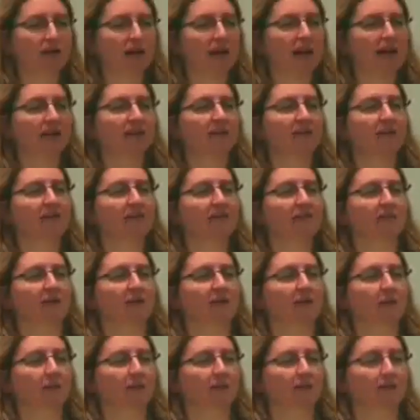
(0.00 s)
add in this
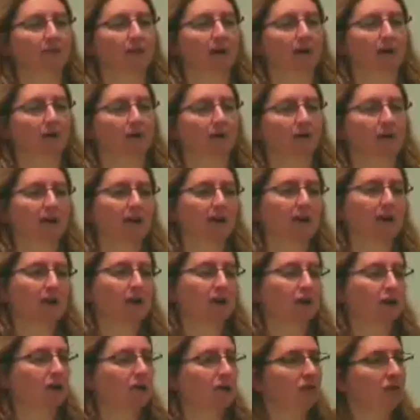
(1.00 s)
column as well? Or,
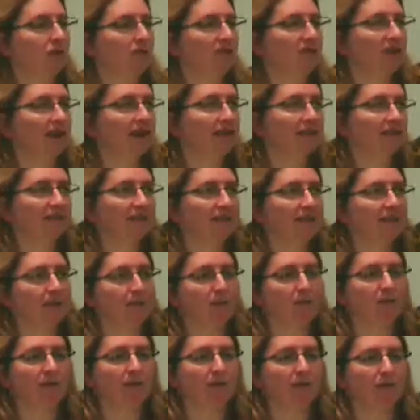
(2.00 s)
you've got this
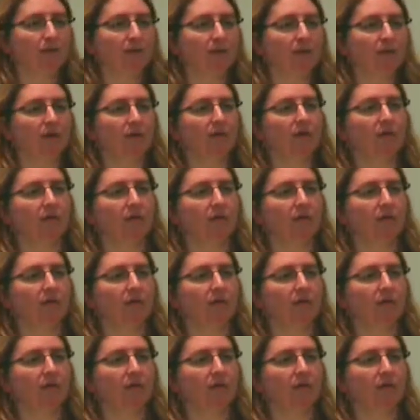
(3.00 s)
labeled this way. Could